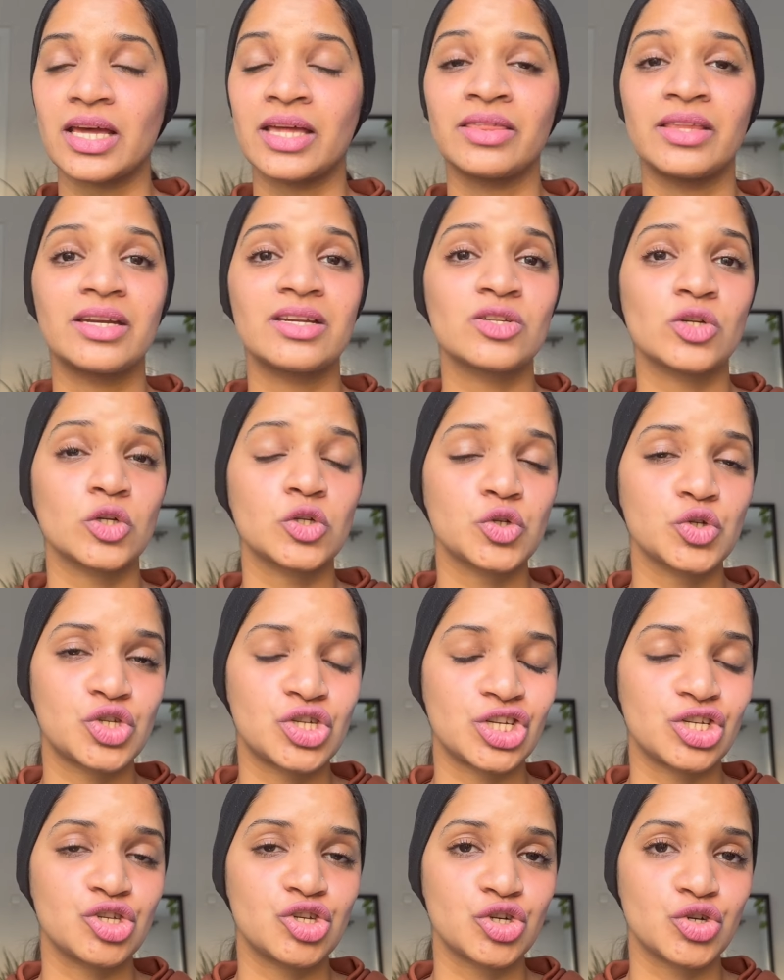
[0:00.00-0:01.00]
And there is also
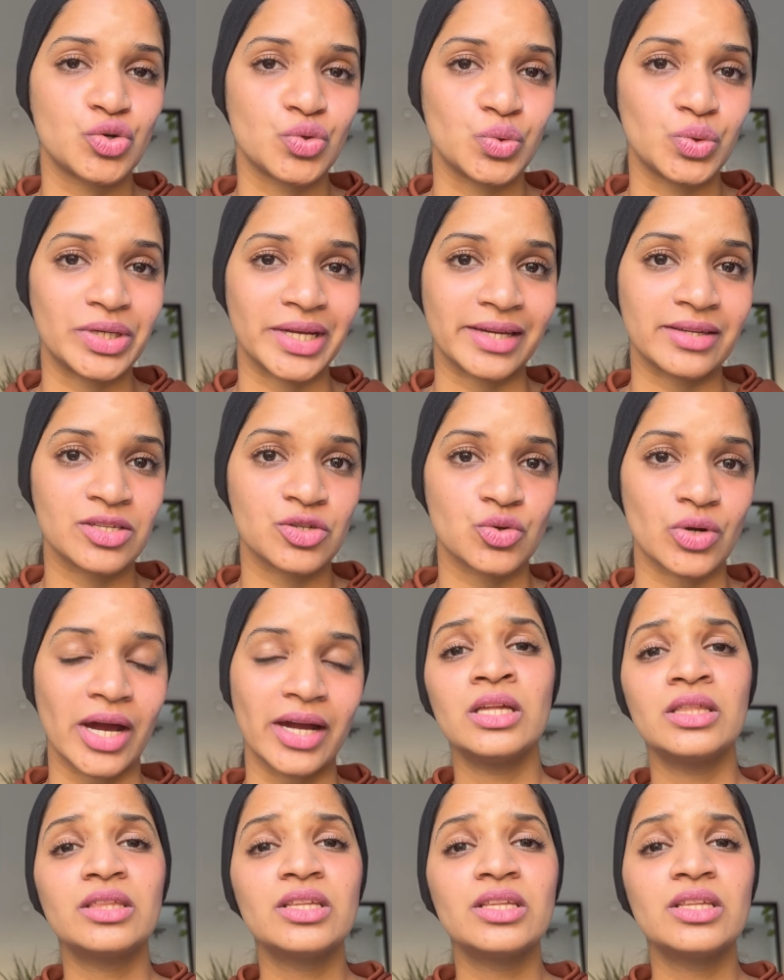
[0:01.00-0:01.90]
ginger root extract.